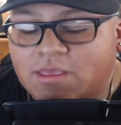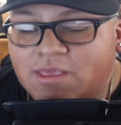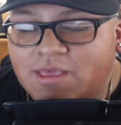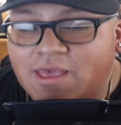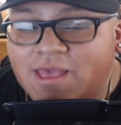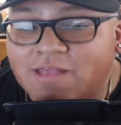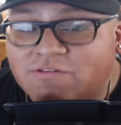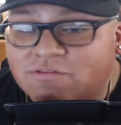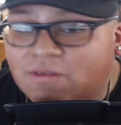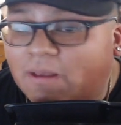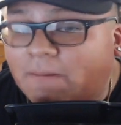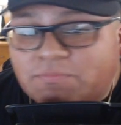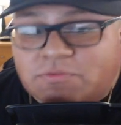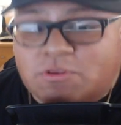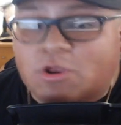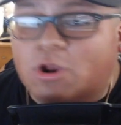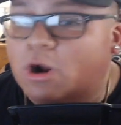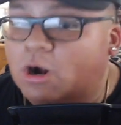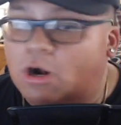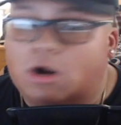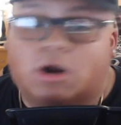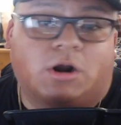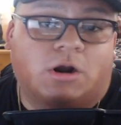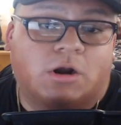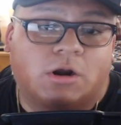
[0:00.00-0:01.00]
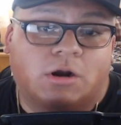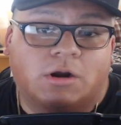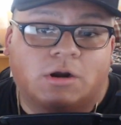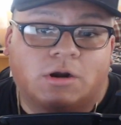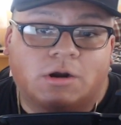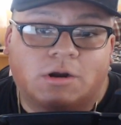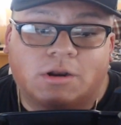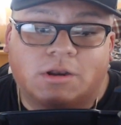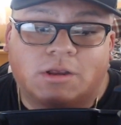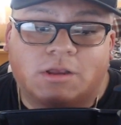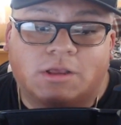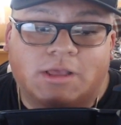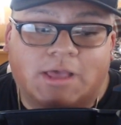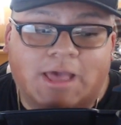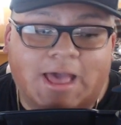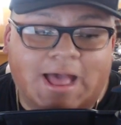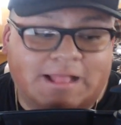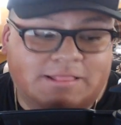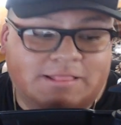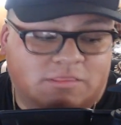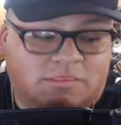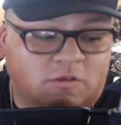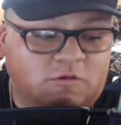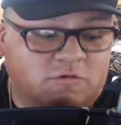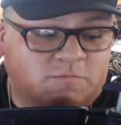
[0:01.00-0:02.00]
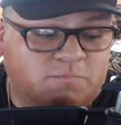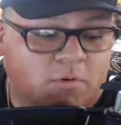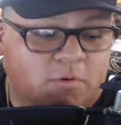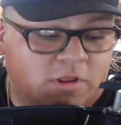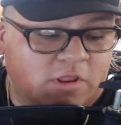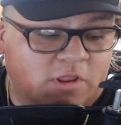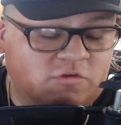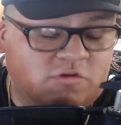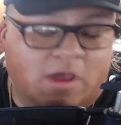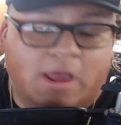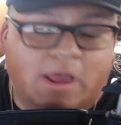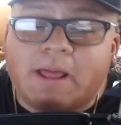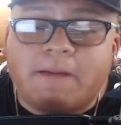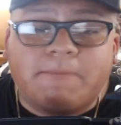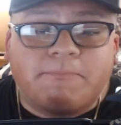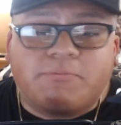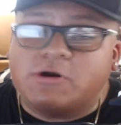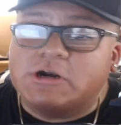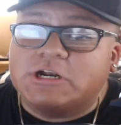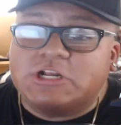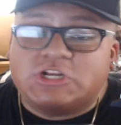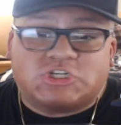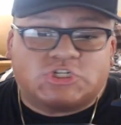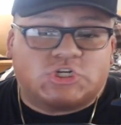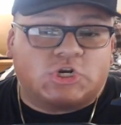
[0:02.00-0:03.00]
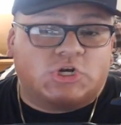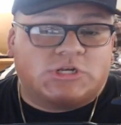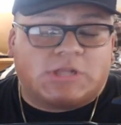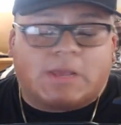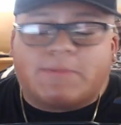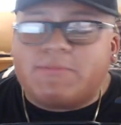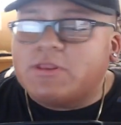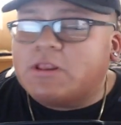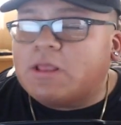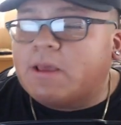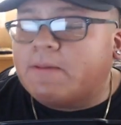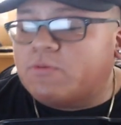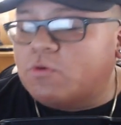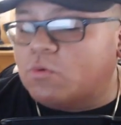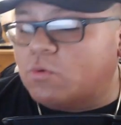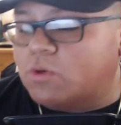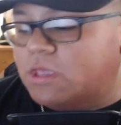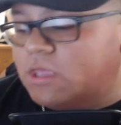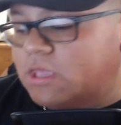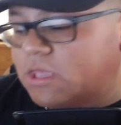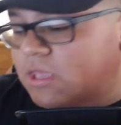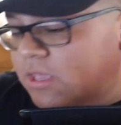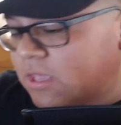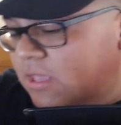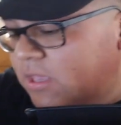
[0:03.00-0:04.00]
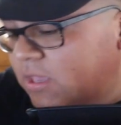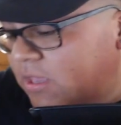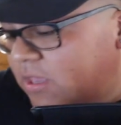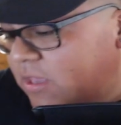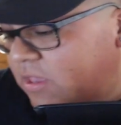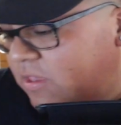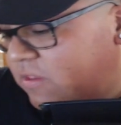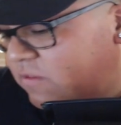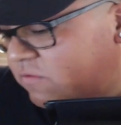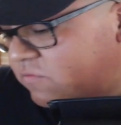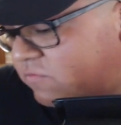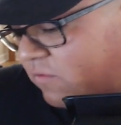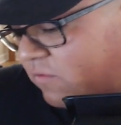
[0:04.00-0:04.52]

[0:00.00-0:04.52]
It's up to her at this point. And I'm pretty sure WWE is